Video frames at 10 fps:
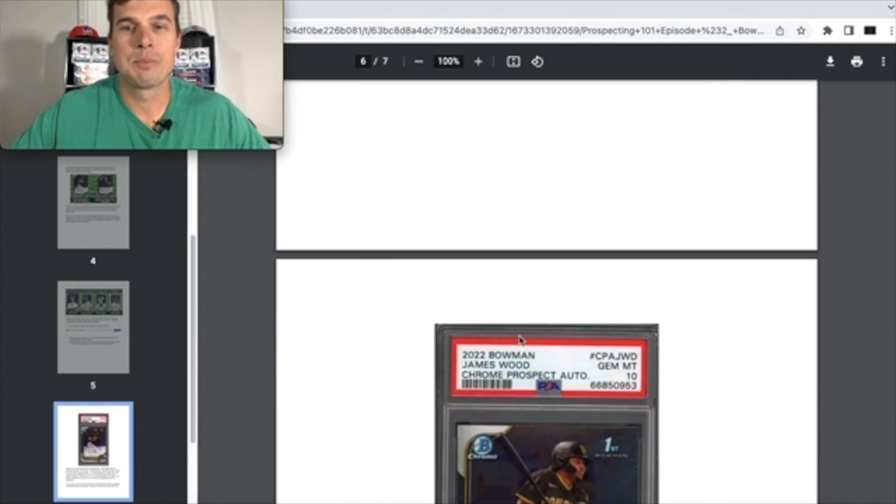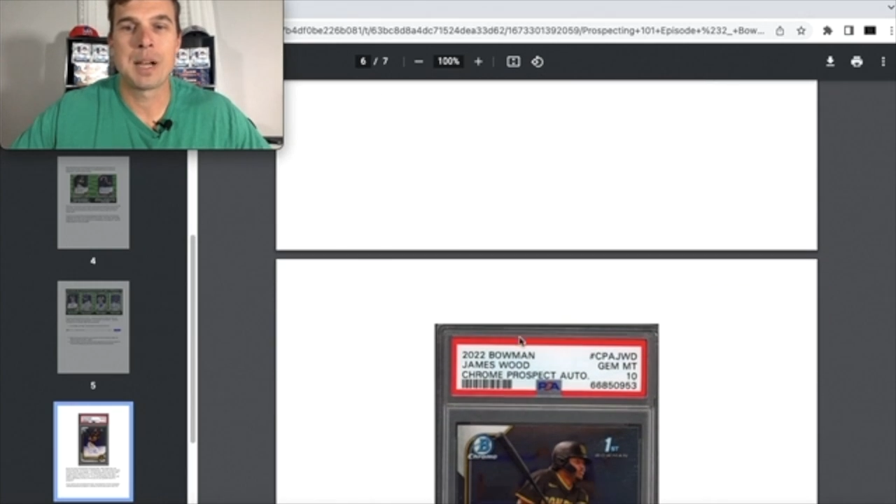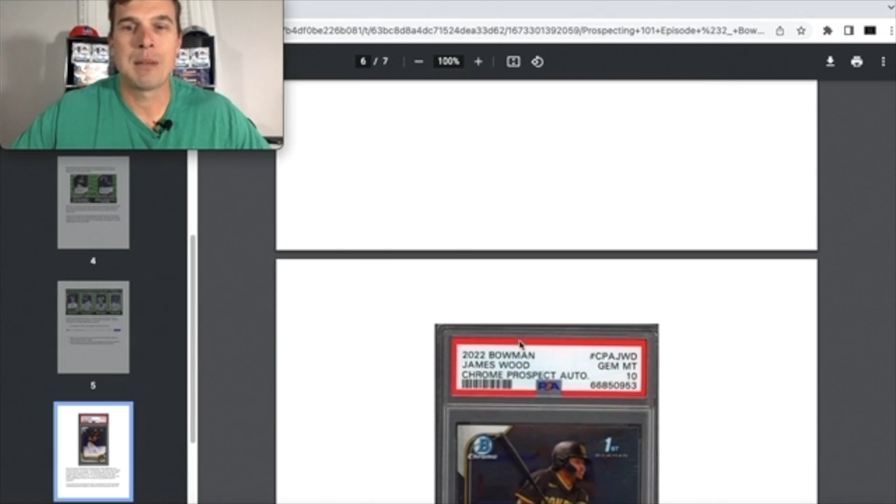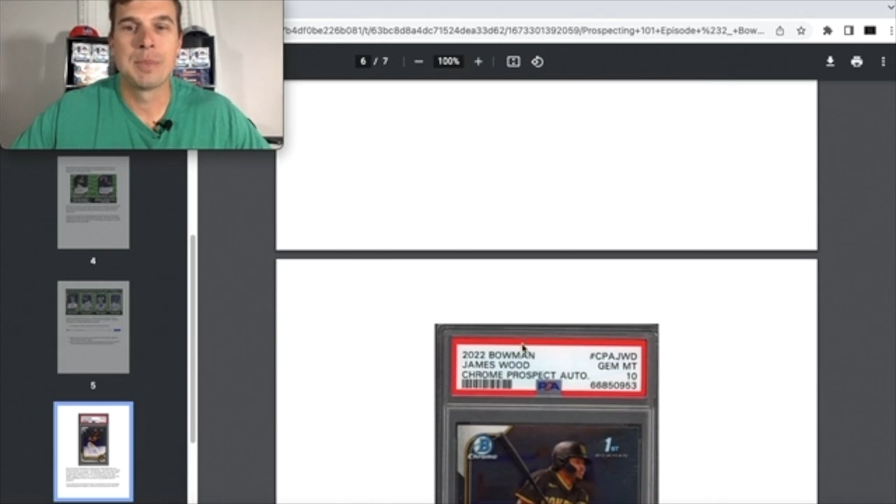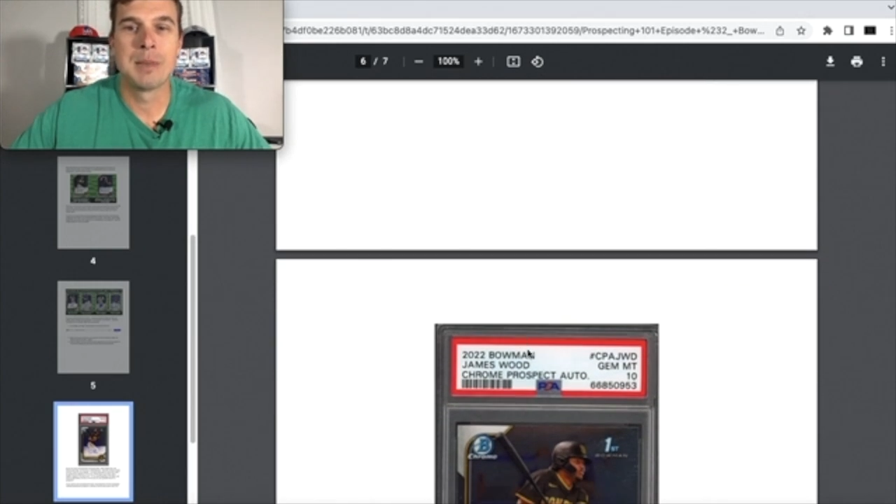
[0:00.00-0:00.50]

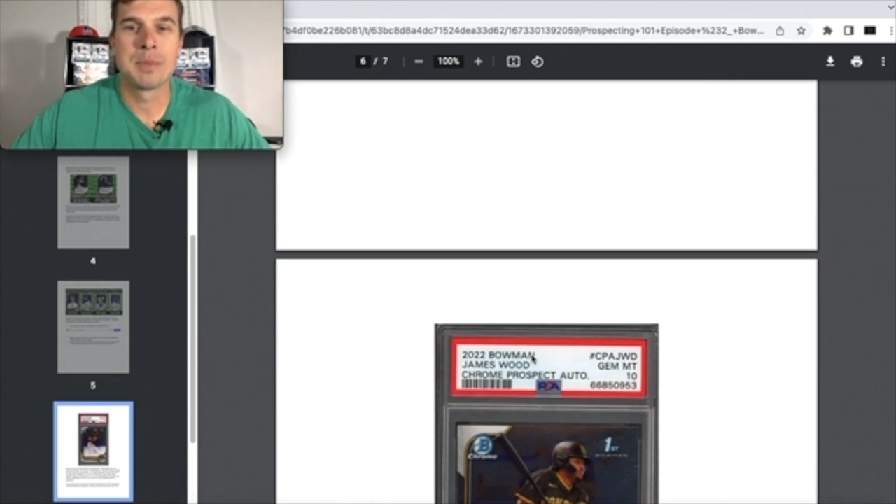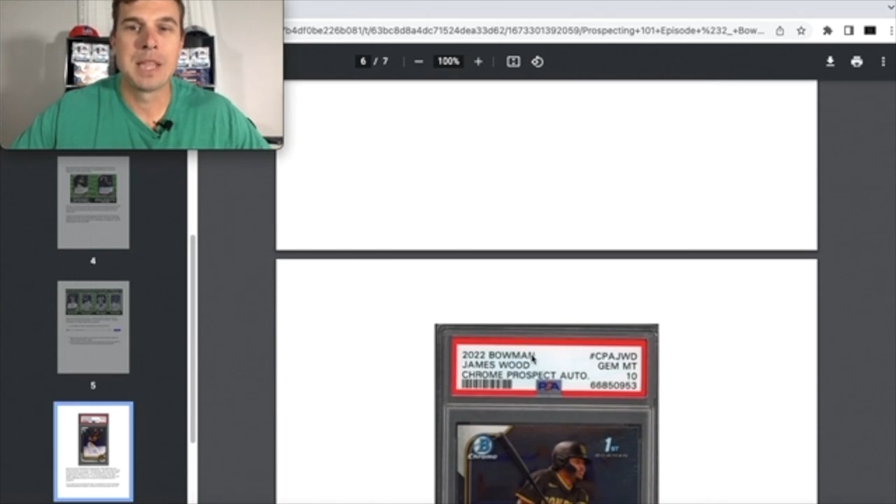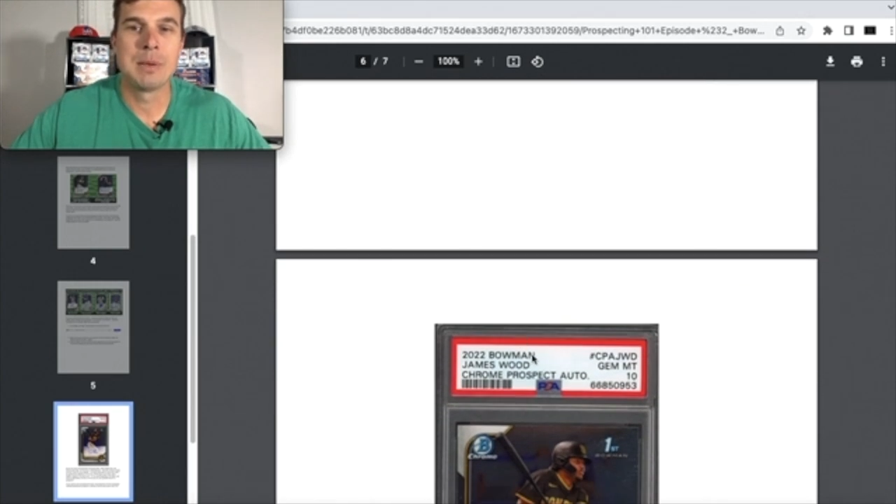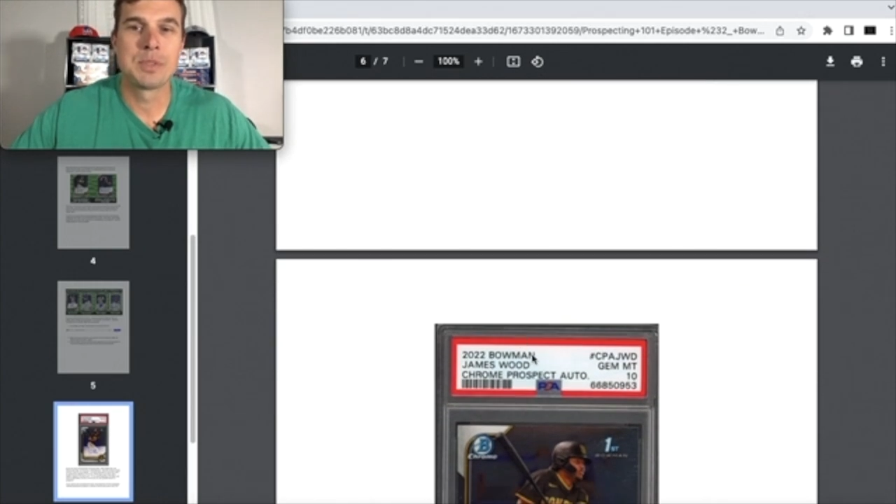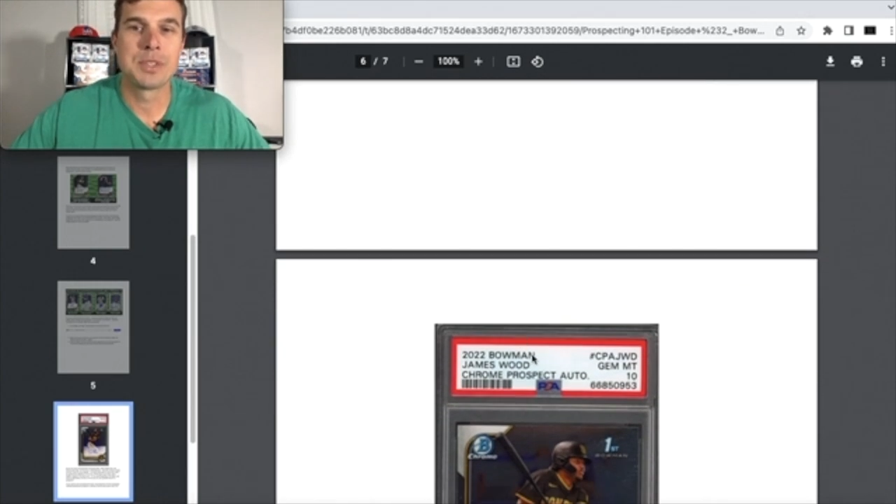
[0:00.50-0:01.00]
pop up and
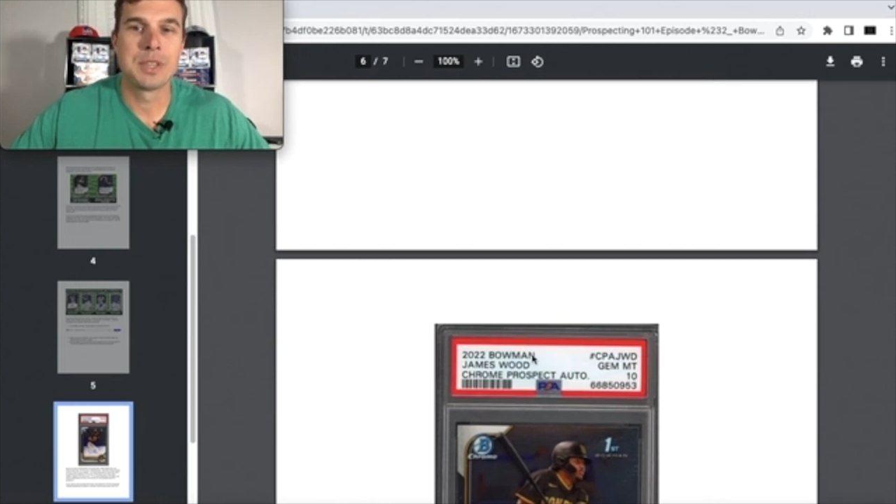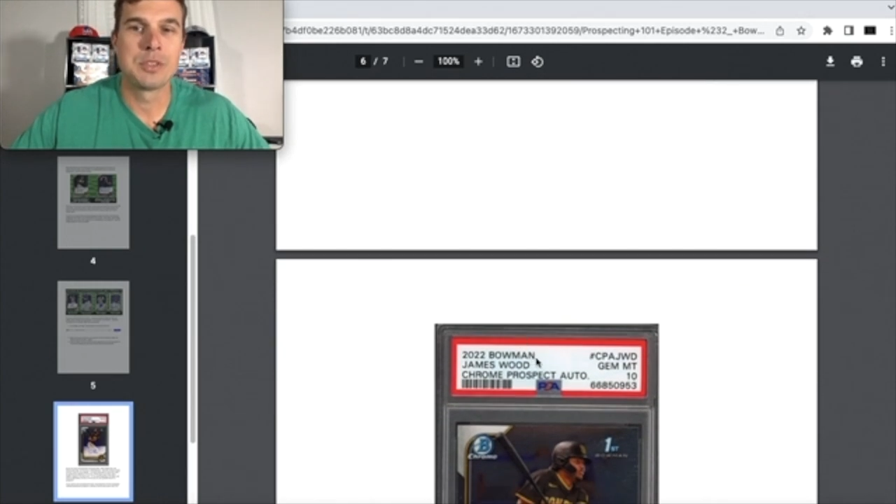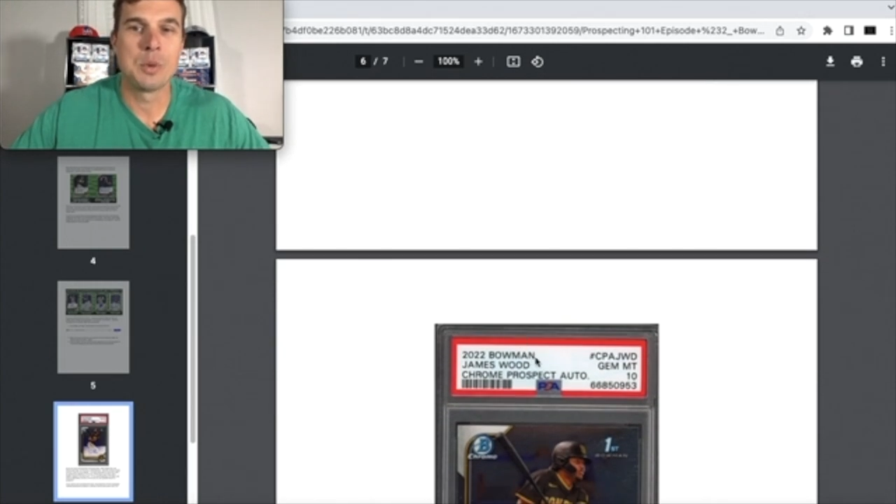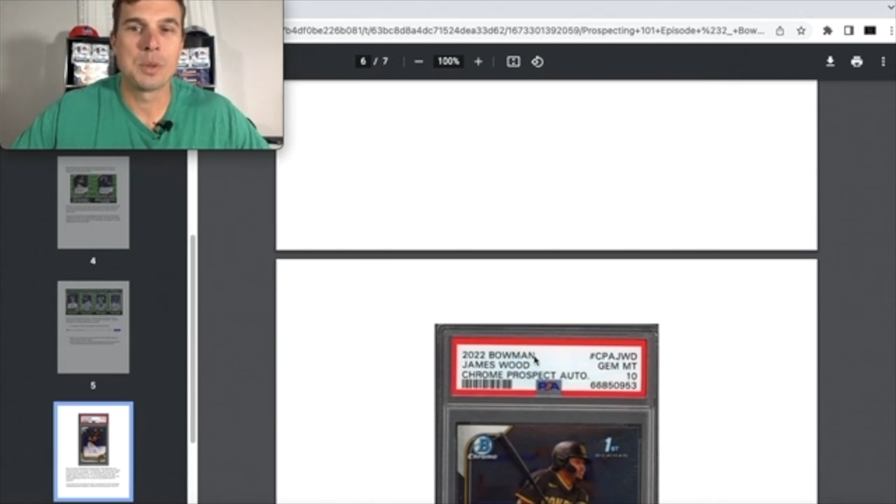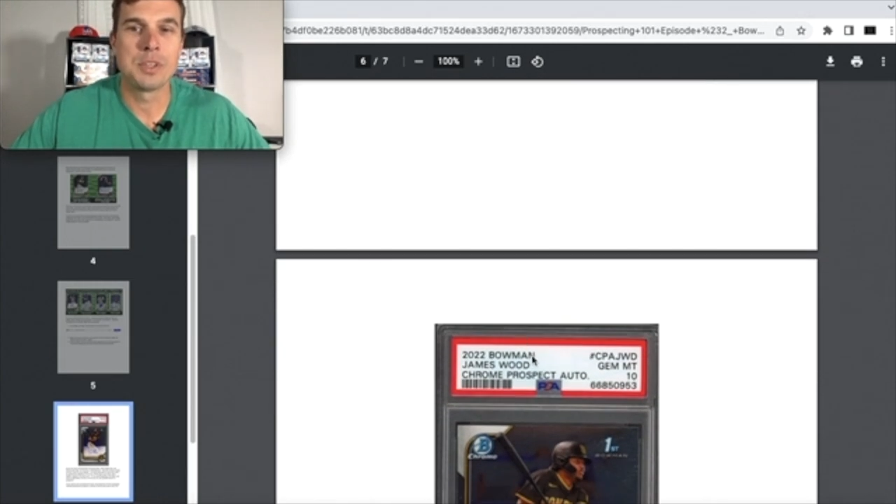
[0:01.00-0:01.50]
they would say
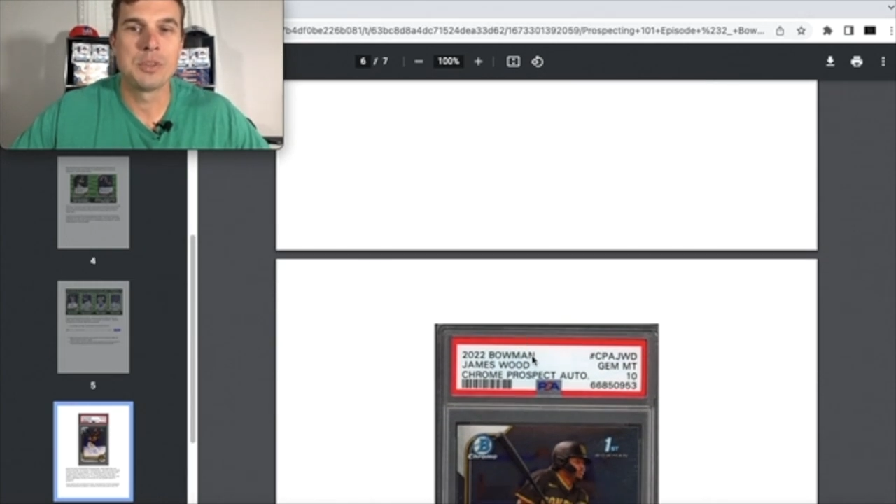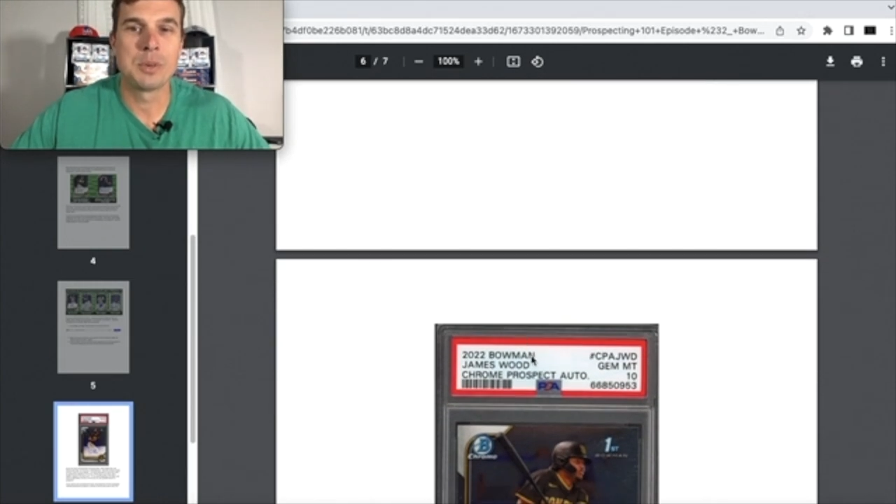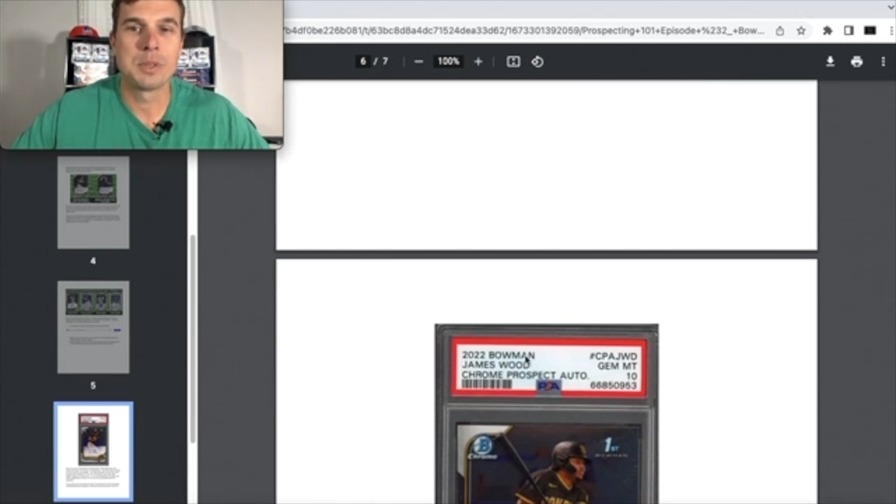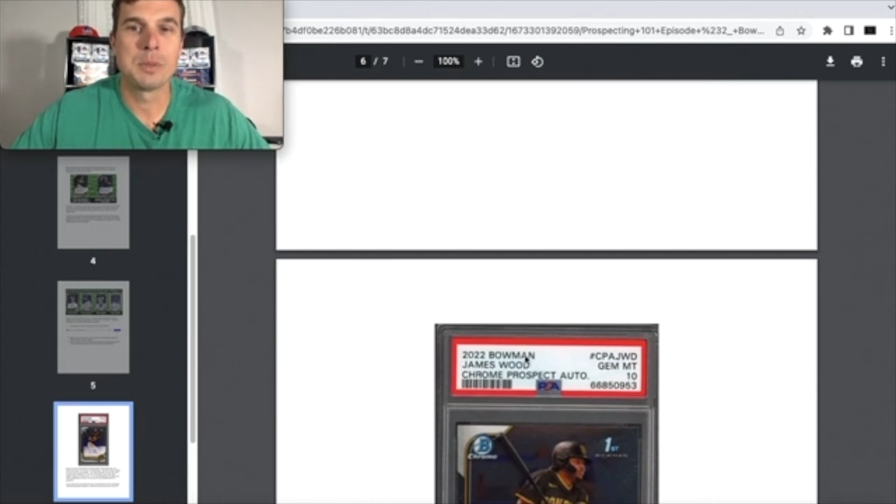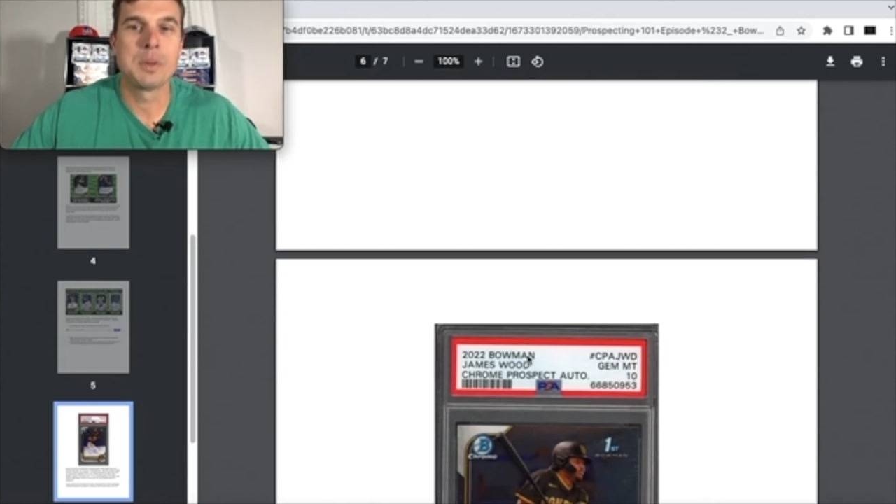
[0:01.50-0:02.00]

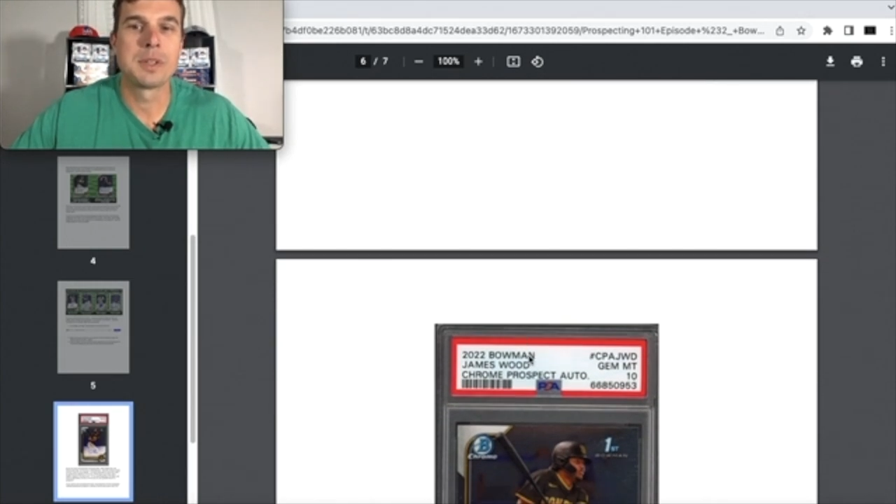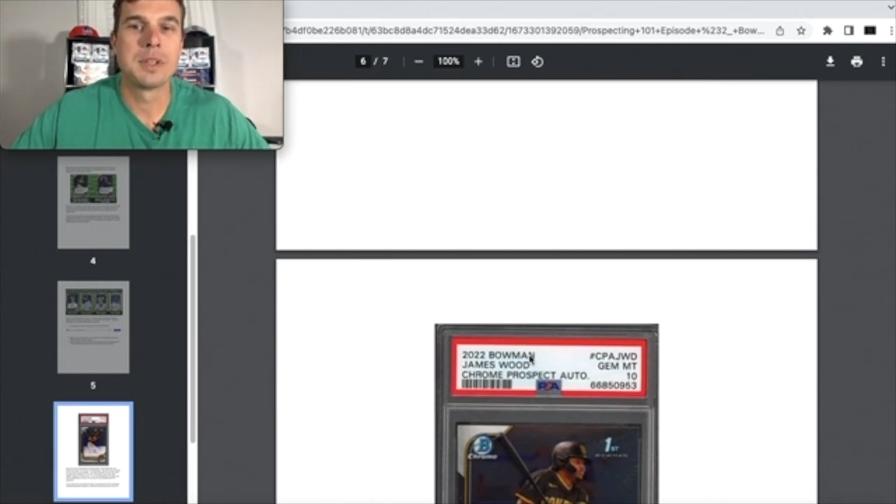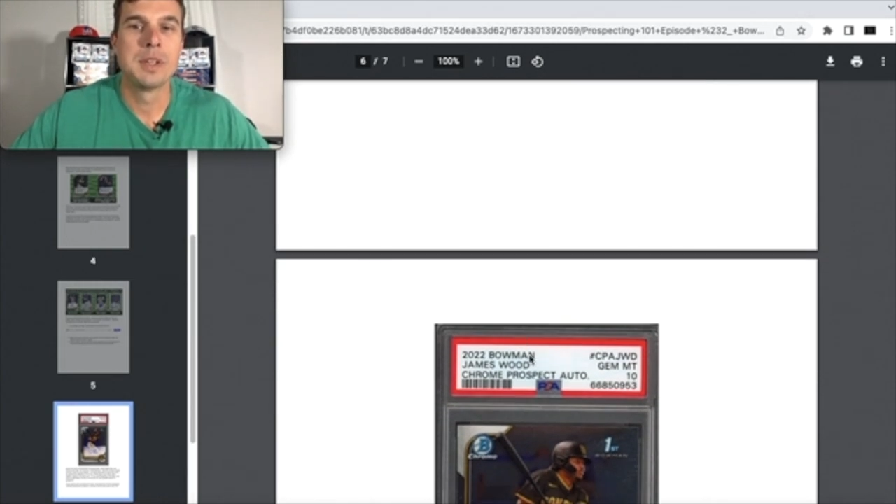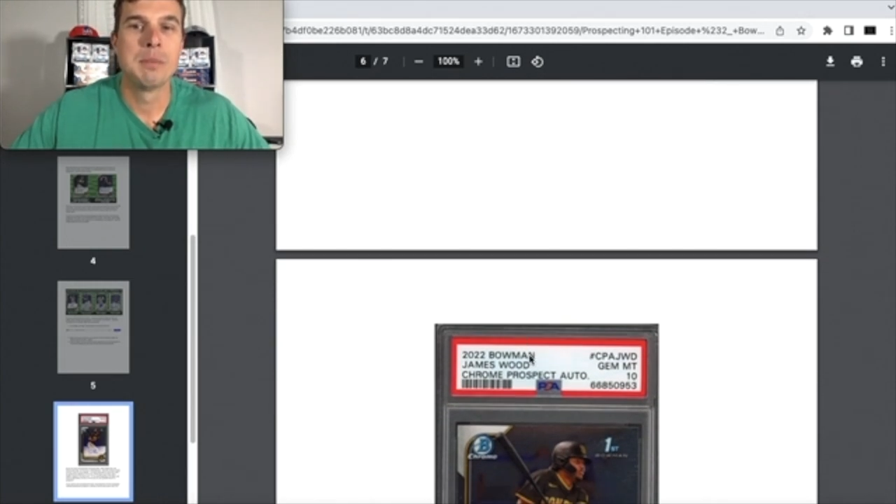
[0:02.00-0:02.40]
2021